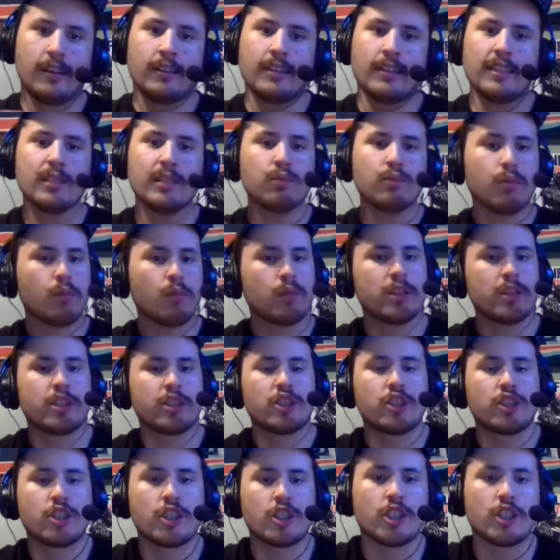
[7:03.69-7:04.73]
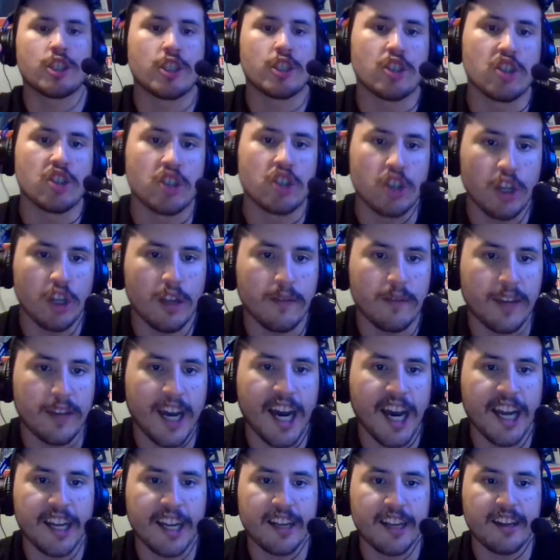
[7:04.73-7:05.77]
This is what we should have
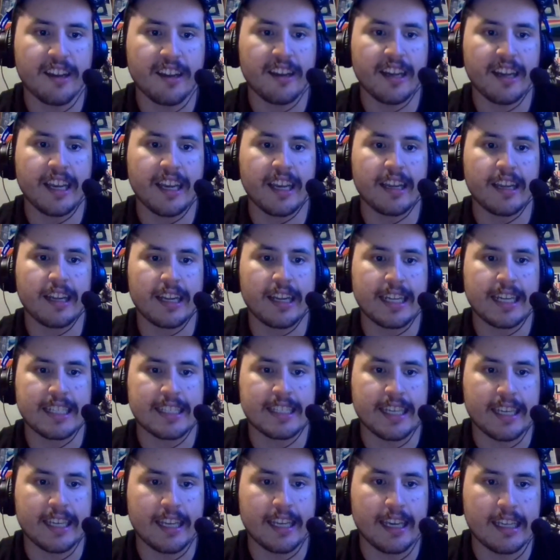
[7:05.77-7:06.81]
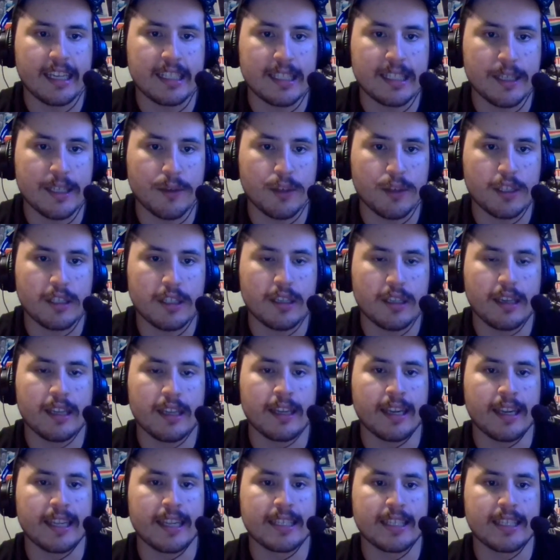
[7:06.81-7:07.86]
gotten in the 1988 series, in
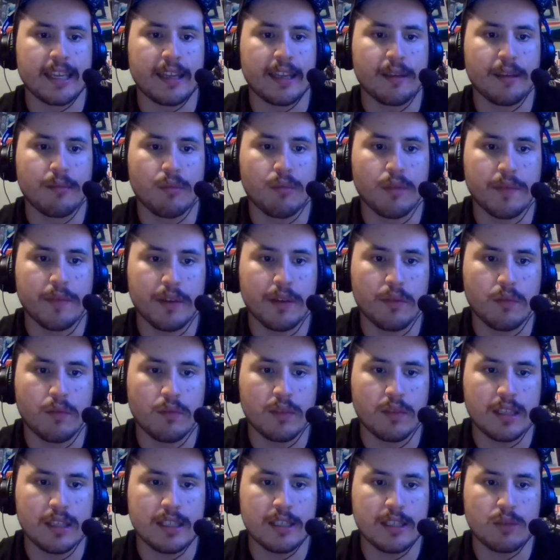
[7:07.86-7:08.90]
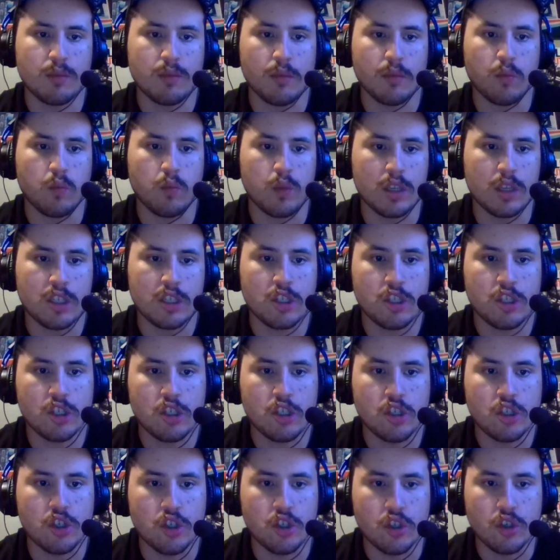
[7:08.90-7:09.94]
the 1988 movie. This is what we
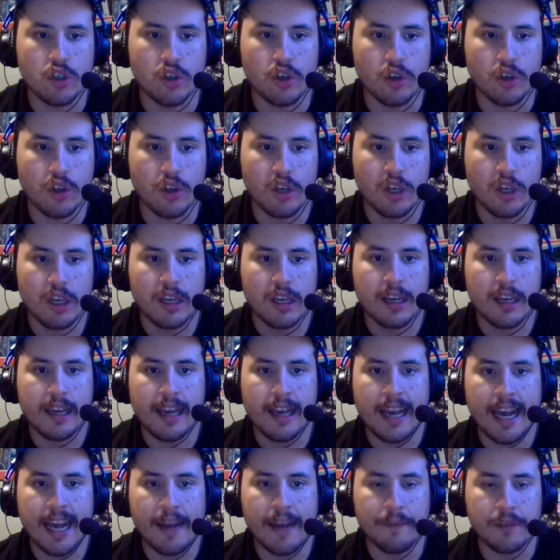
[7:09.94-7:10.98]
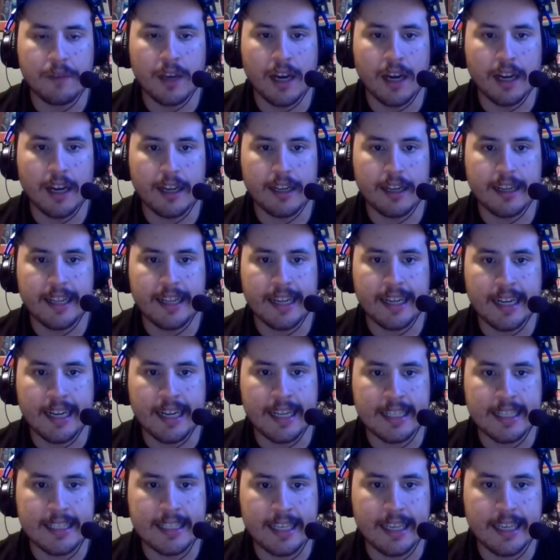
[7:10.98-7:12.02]
should have gotten in the
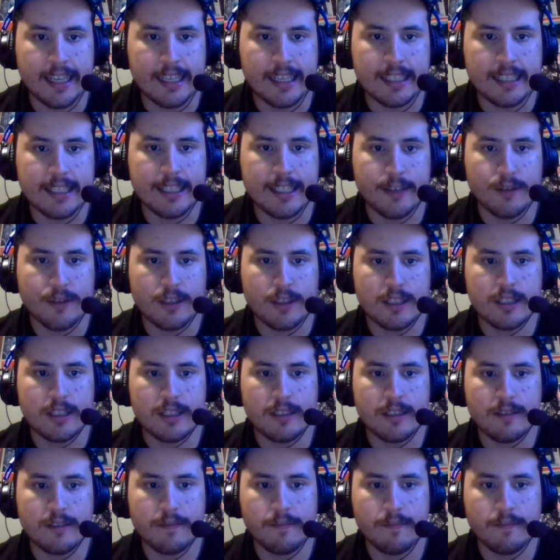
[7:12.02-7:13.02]
1988 series.